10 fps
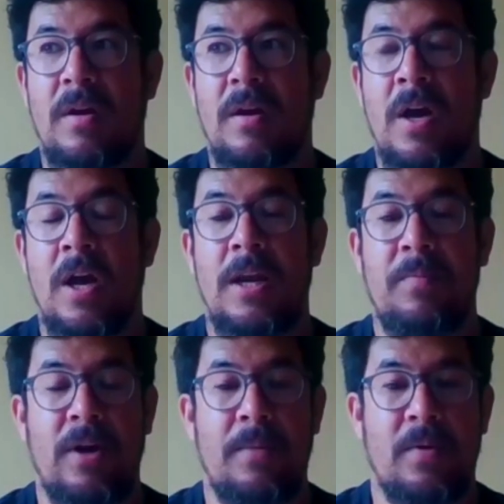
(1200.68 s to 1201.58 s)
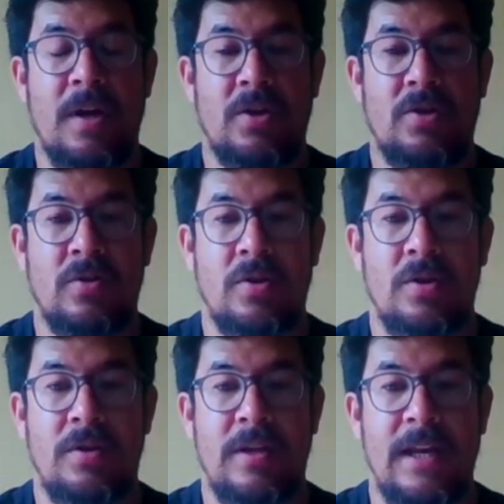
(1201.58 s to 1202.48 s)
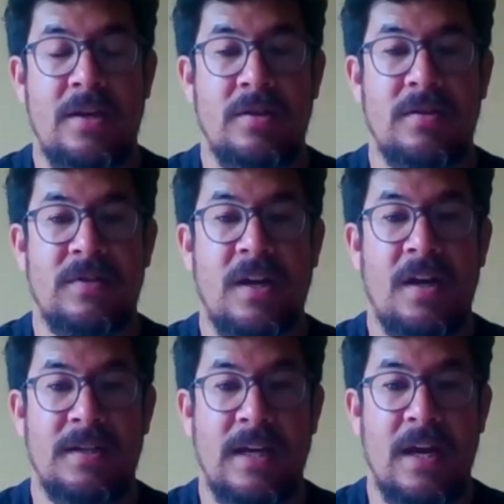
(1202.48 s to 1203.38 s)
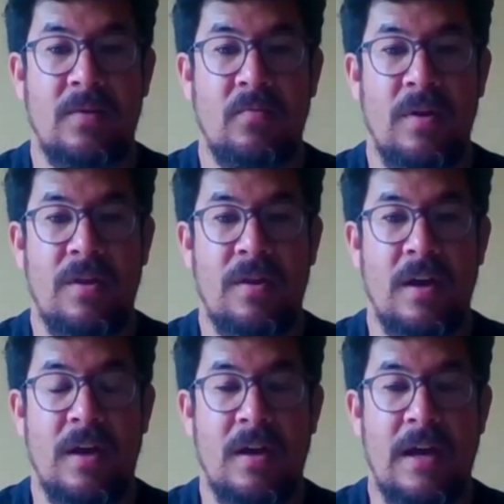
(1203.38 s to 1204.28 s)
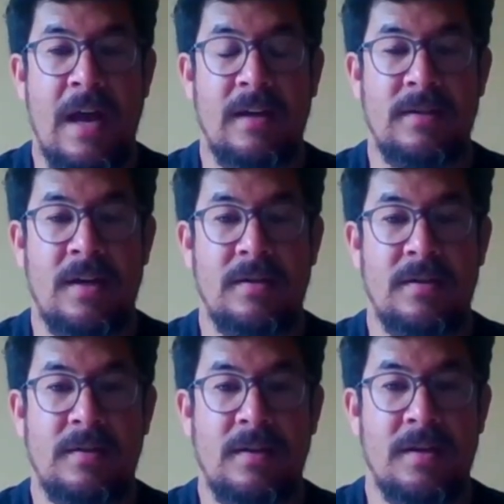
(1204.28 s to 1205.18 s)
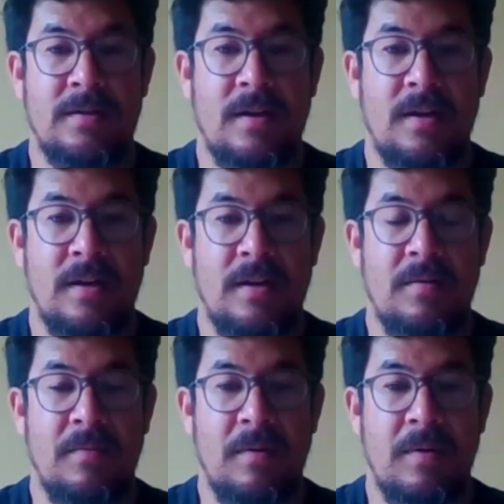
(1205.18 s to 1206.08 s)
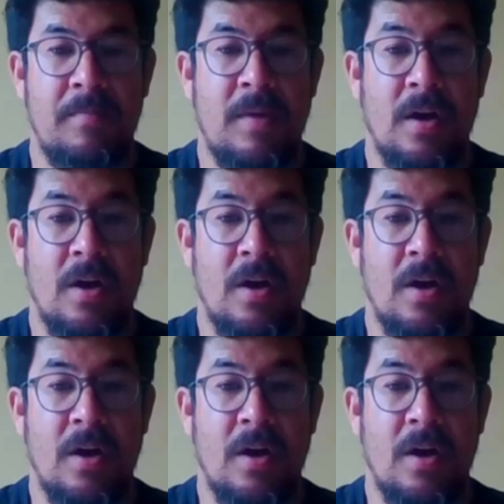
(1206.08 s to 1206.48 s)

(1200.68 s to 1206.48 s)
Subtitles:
early pre-production on The Legend of Tarzan with Alexander Skarsgård and Margot